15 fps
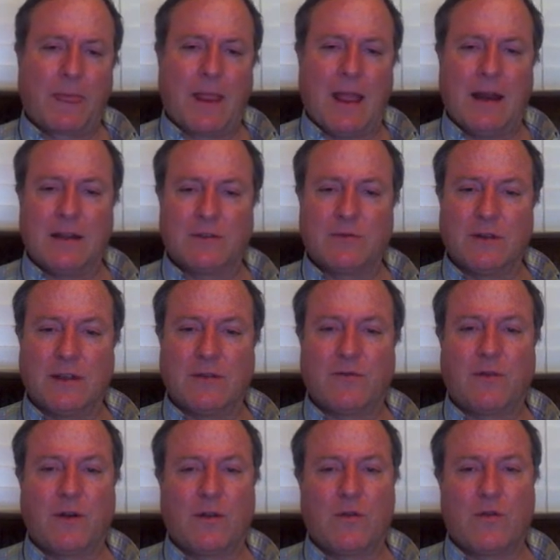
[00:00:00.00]
And it's really the
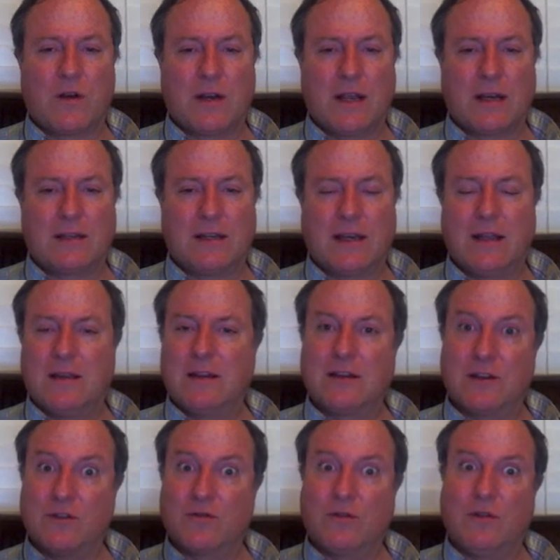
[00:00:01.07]
frontal cortex, again, this
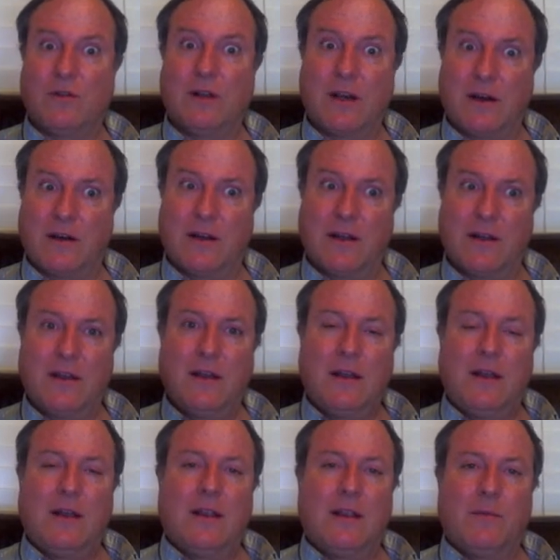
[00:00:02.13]
control area,
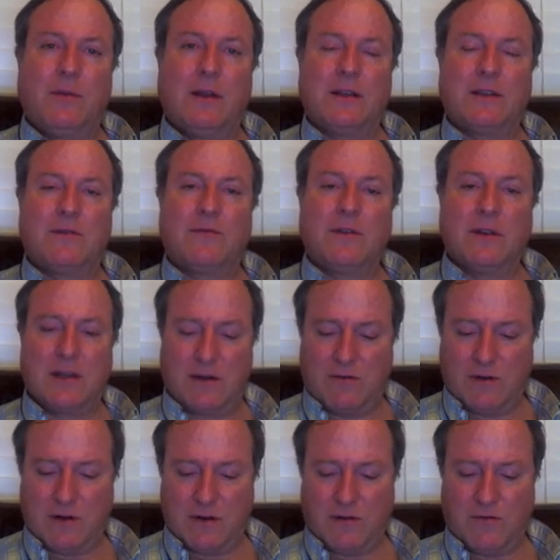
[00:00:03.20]
that plays a really
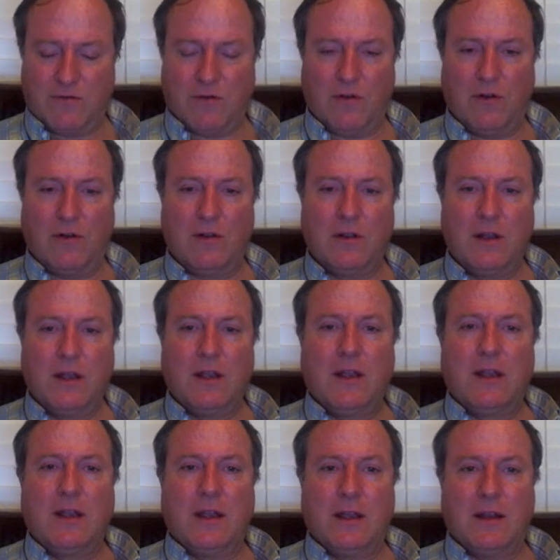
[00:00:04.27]
critical role
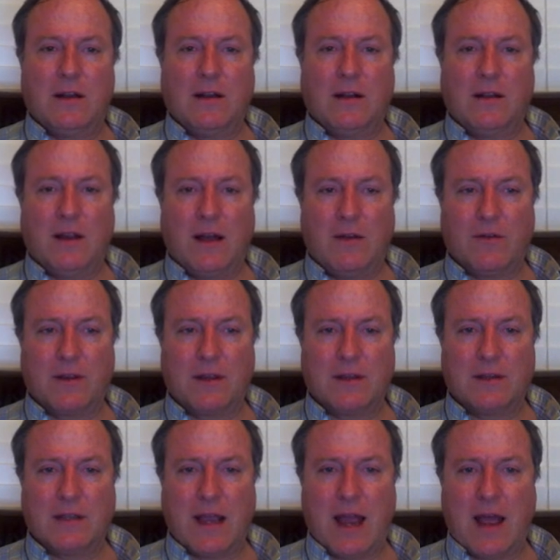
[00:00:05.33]
in allowing
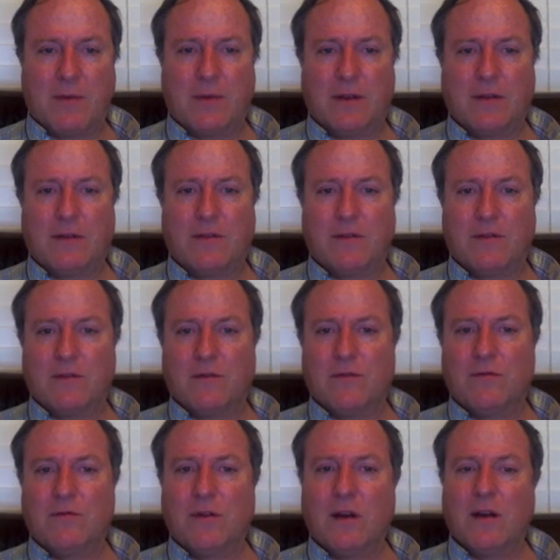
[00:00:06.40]
this to happen
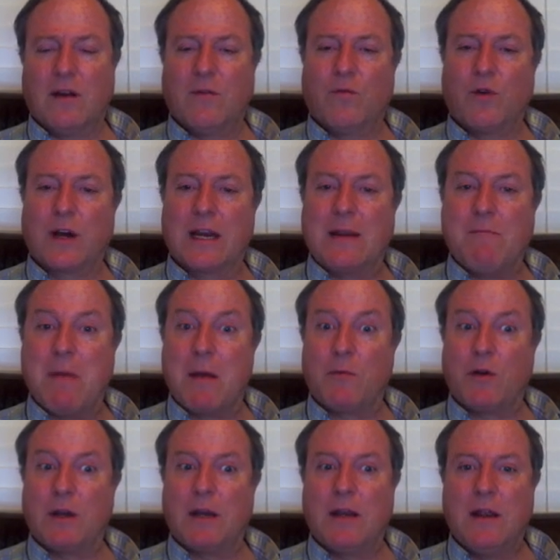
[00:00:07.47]
through uh, working
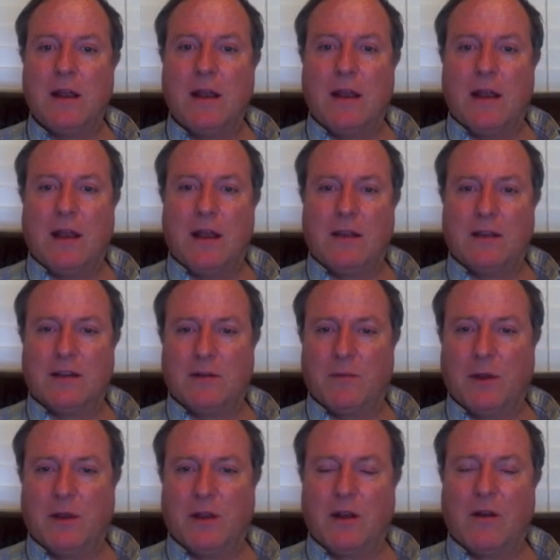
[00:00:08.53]
memory and this
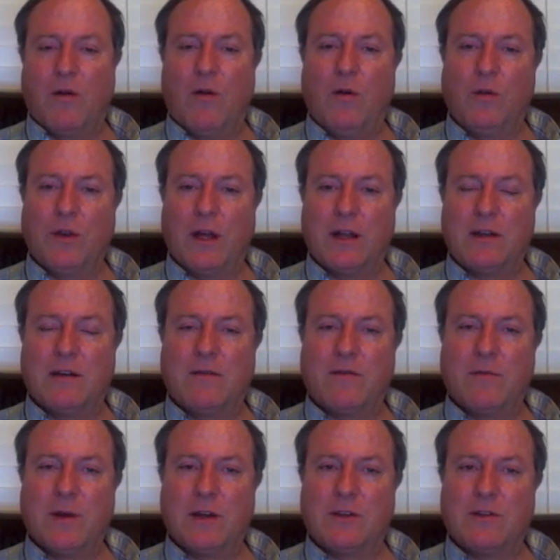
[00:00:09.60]
ability to hold on to
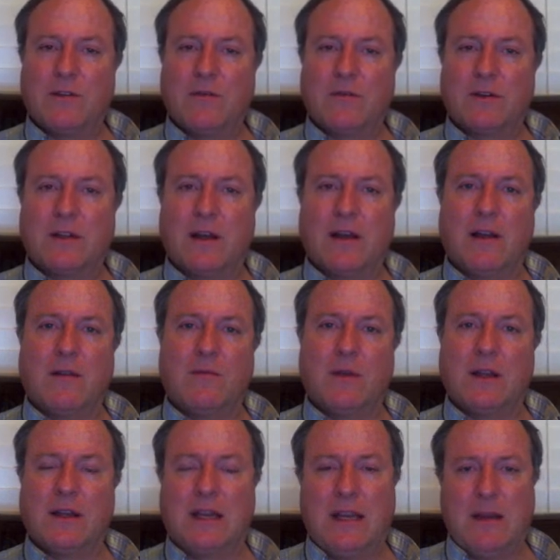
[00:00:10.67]
information over time
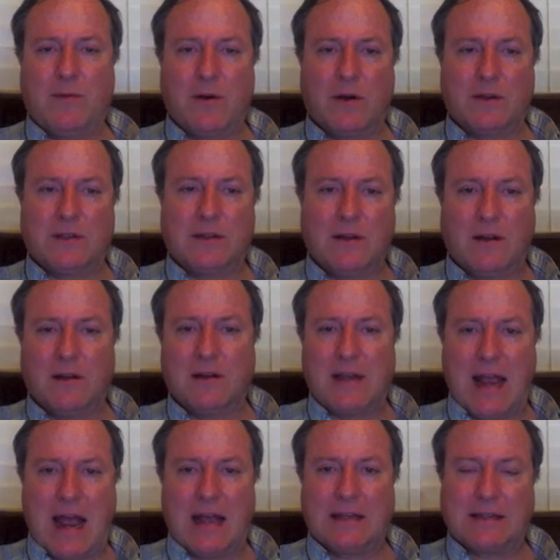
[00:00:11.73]
and keep us on
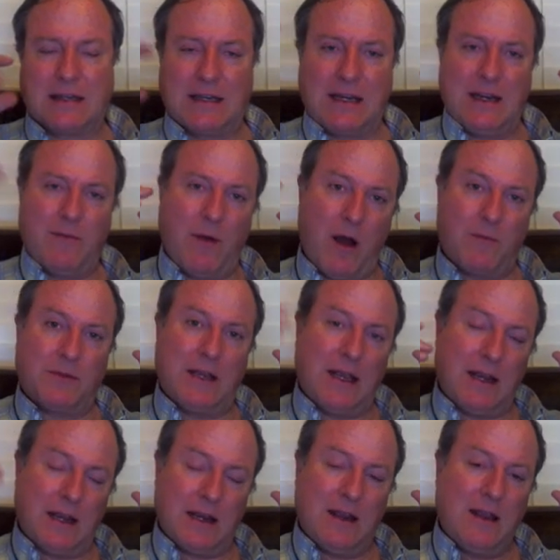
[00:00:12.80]
task and keep
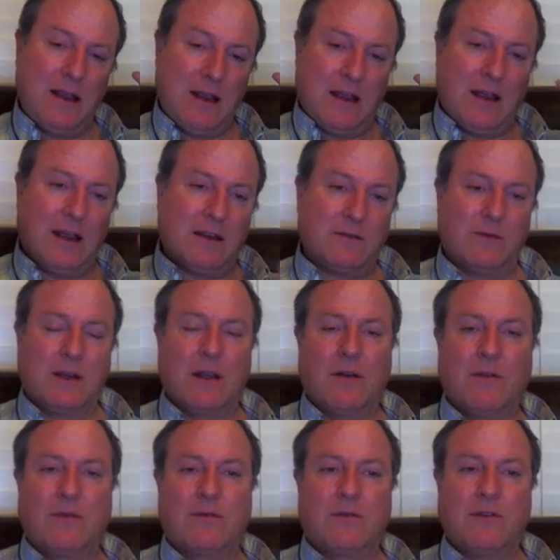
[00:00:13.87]
updating as we
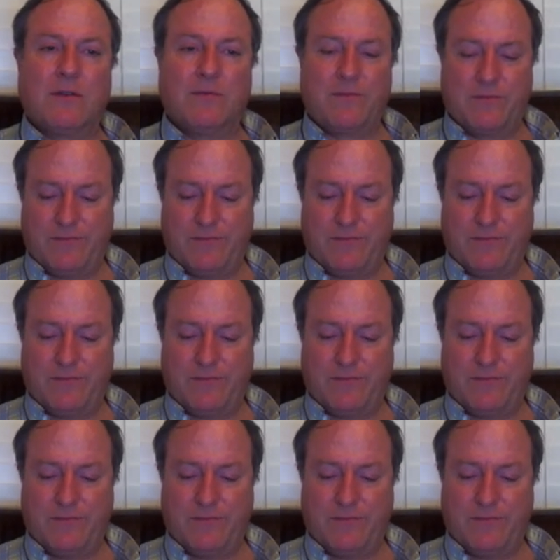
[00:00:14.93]
go through.